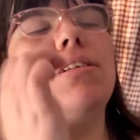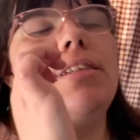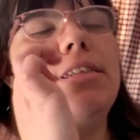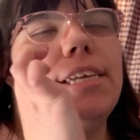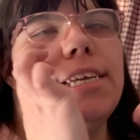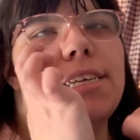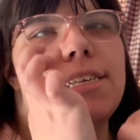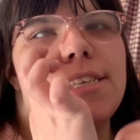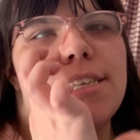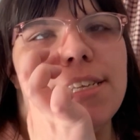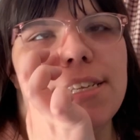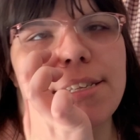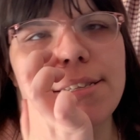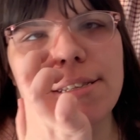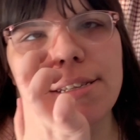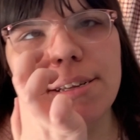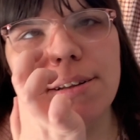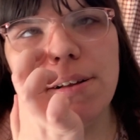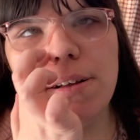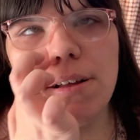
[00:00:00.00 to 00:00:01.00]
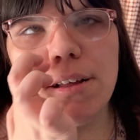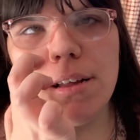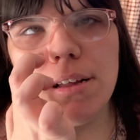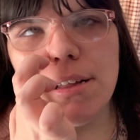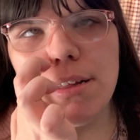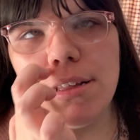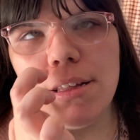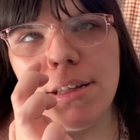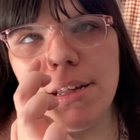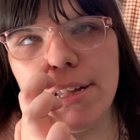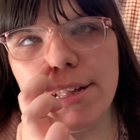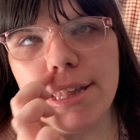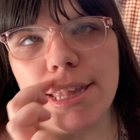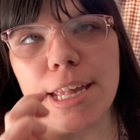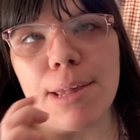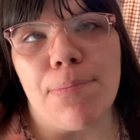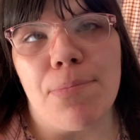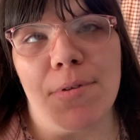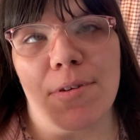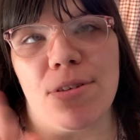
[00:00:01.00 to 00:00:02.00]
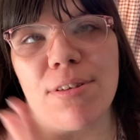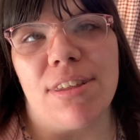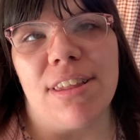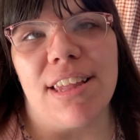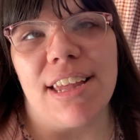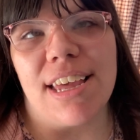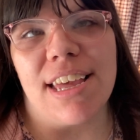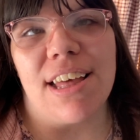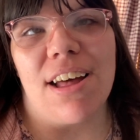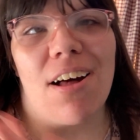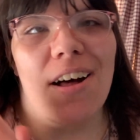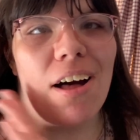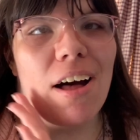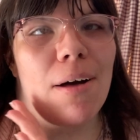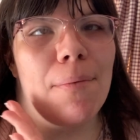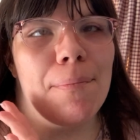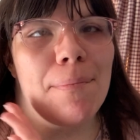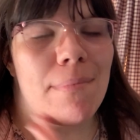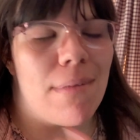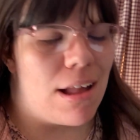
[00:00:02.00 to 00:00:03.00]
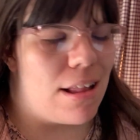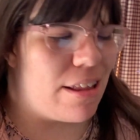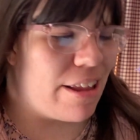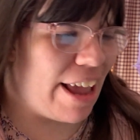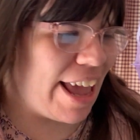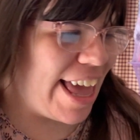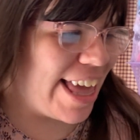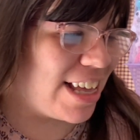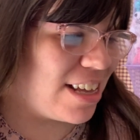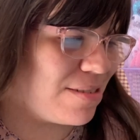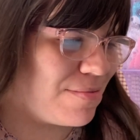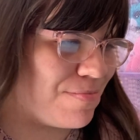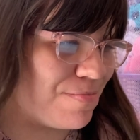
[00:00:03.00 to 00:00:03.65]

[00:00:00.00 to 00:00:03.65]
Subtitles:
this is the Booksie Monday.